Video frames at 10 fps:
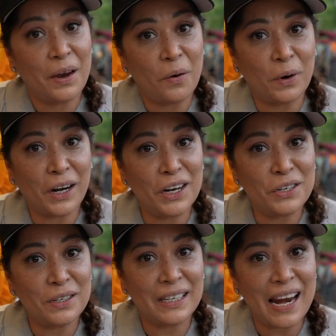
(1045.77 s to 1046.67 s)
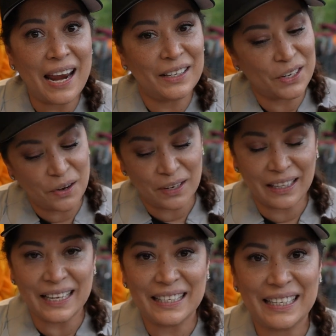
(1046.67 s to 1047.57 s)
we're gonna do it today, so
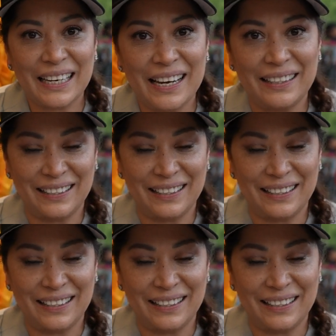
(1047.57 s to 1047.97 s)
let's dig in.